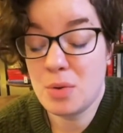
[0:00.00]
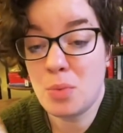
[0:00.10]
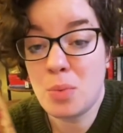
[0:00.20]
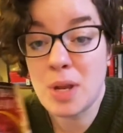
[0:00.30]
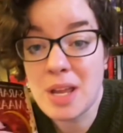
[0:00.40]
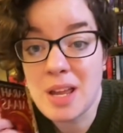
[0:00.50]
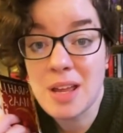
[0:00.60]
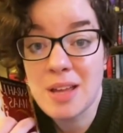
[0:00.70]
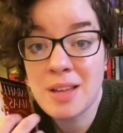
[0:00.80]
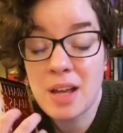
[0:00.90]

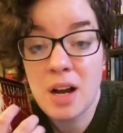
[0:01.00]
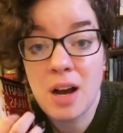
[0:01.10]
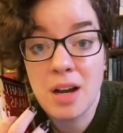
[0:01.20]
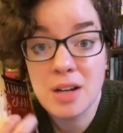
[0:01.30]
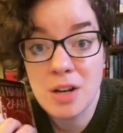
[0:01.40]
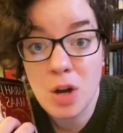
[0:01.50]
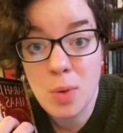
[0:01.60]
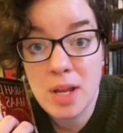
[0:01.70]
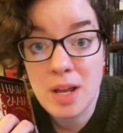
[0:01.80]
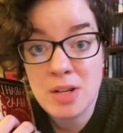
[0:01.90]
we get Hunt
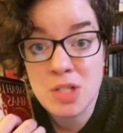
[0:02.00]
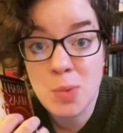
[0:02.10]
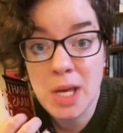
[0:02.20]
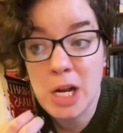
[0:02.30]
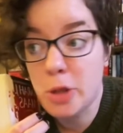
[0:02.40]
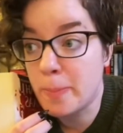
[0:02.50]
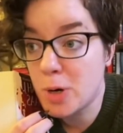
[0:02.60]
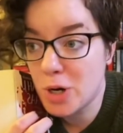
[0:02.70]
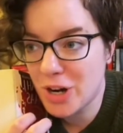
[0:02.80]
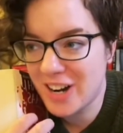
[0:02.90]
going and doing another
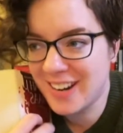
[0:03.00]
murder